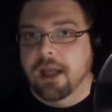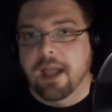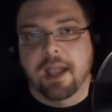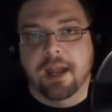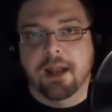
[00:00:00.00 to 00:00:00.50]

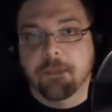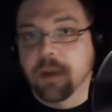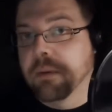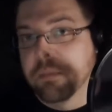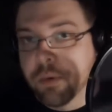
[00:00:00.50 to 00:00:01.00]
and I'm
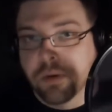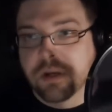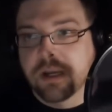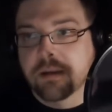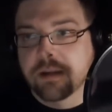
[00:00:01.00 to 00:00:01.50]
not
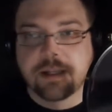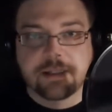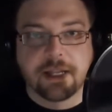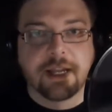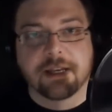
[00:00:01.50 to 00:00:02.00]
reporting it
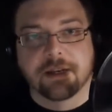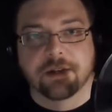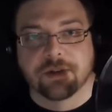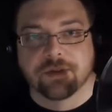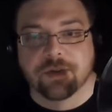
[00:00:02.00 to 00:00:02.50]
because I got it
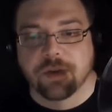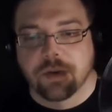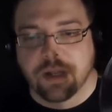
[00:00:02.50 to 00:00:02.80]
under control.